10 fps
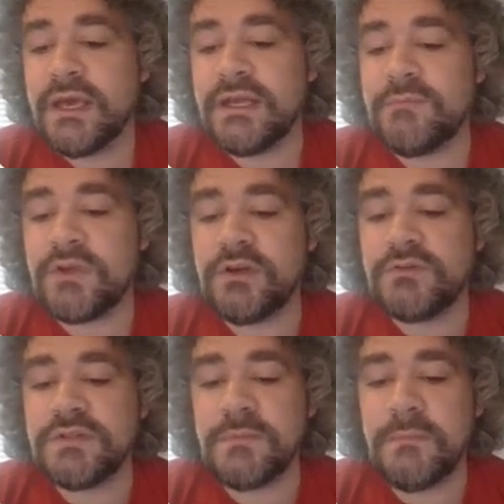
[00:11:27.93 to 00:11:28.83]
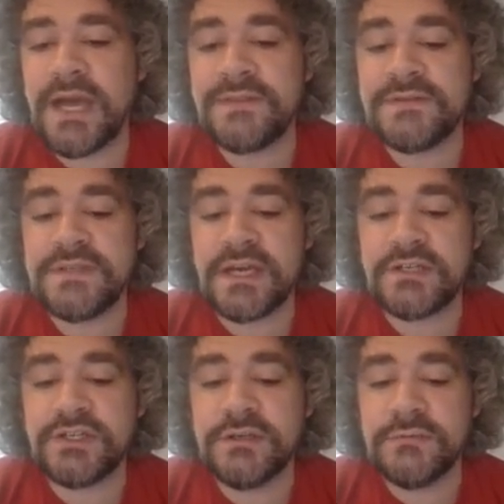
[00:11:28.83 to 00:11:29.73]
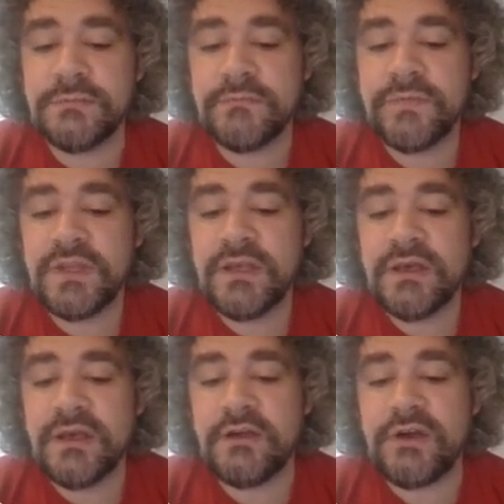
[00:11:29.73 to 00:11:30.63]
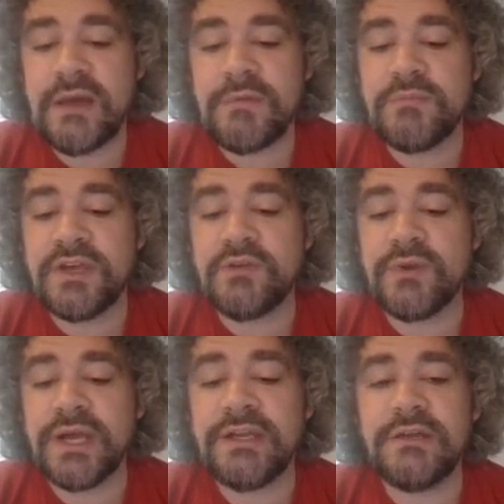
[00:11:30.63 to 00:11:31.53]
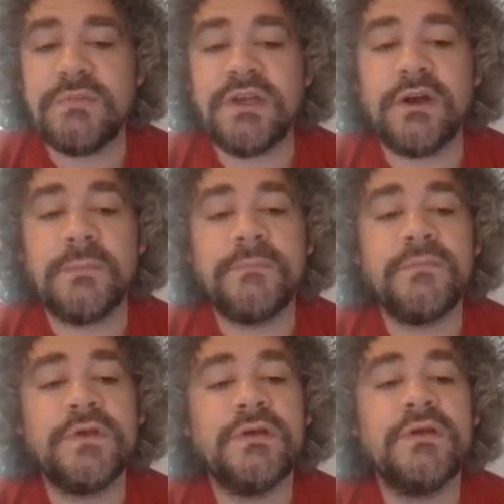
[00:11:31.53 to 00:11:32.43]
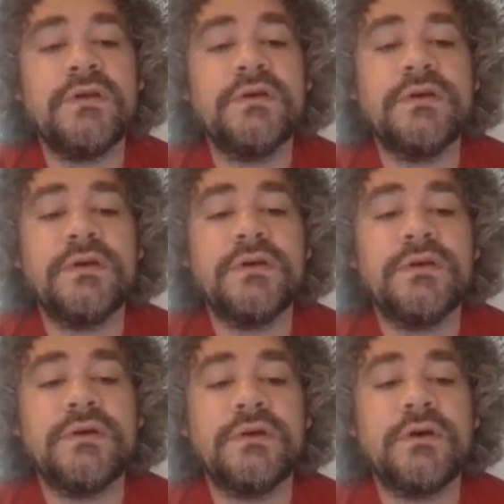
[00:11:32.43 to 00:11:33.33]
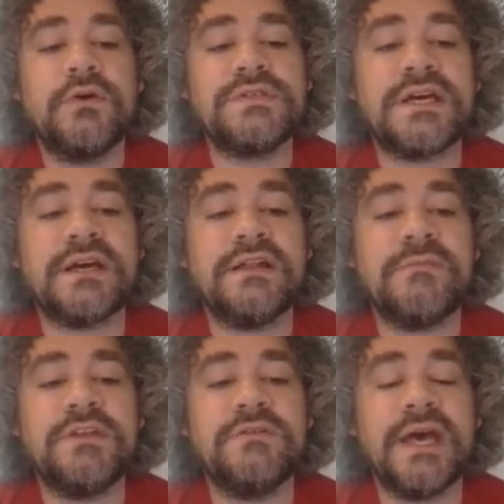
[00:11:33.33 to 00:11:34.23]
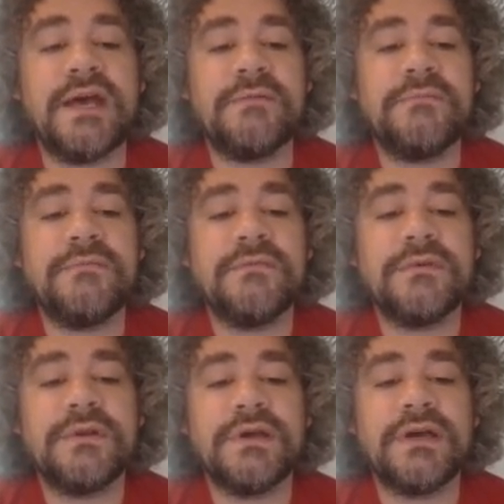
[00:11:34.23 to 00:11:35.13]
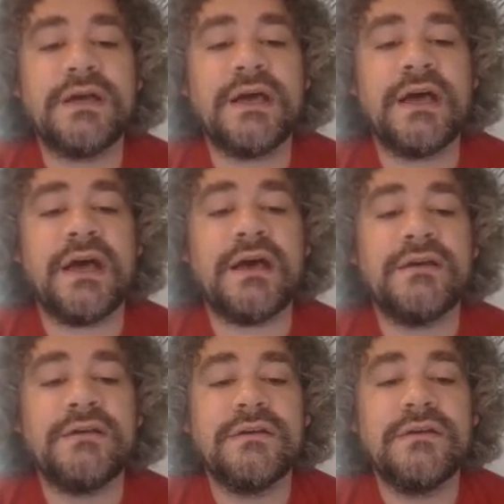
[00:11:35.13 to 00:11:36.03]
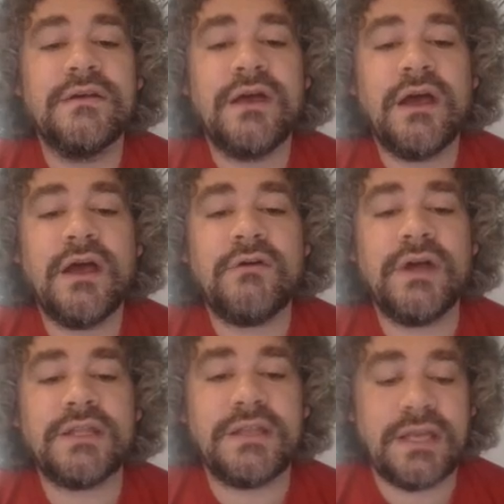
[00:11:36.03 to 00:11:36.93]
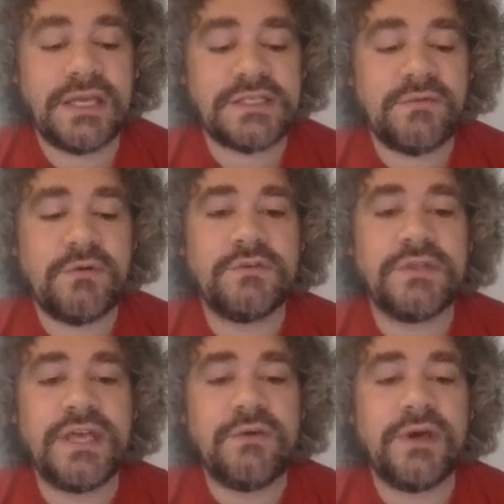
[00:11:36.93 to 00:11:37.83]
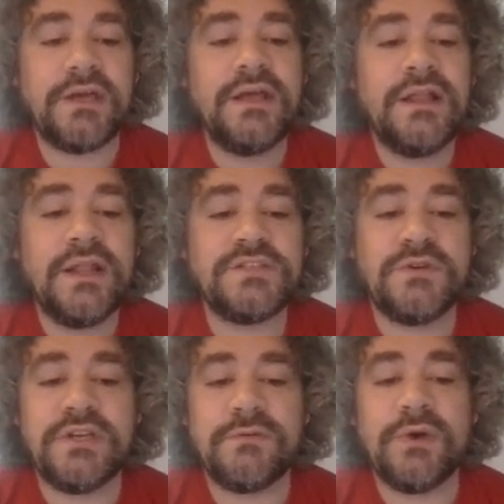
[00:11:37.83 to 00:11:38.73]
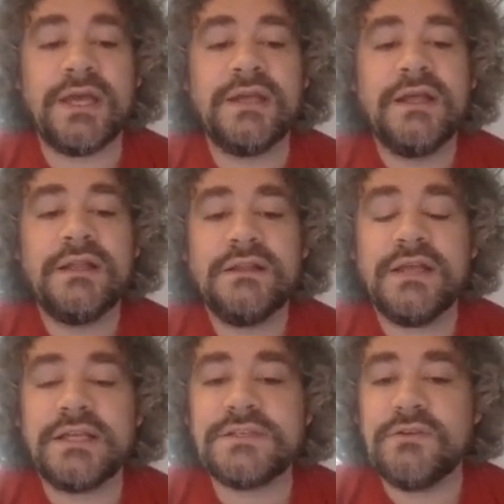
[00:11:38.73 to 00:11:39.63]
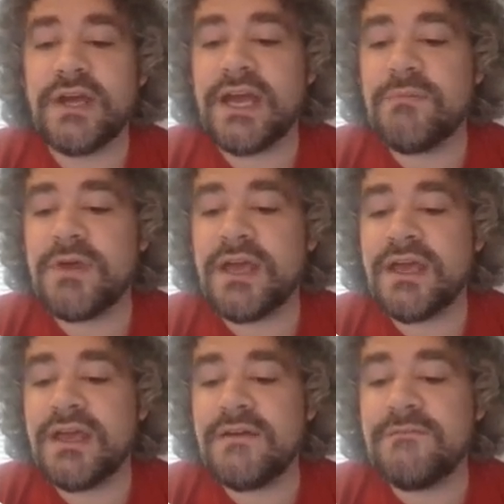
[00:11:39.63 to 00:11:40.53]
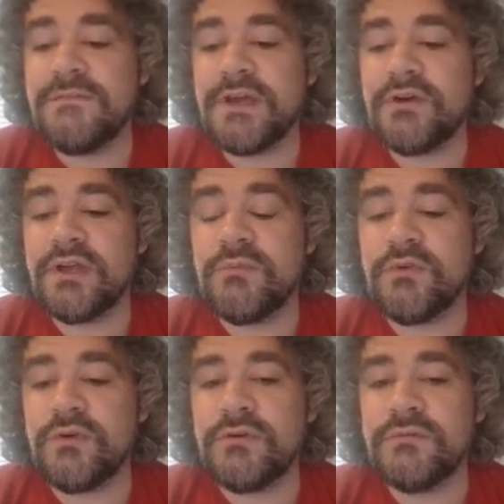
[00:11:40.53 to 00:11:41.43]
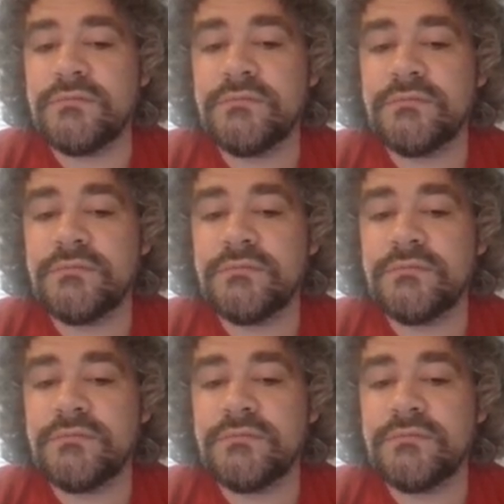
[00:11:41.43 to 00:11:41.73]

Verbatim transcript: and I'm going to go to the math section and grab a pick random here. Oh, it's not going to let me do that. Aha. All right, then I guess I won't do it that way. Let's do it a different way. Let's grab a variable.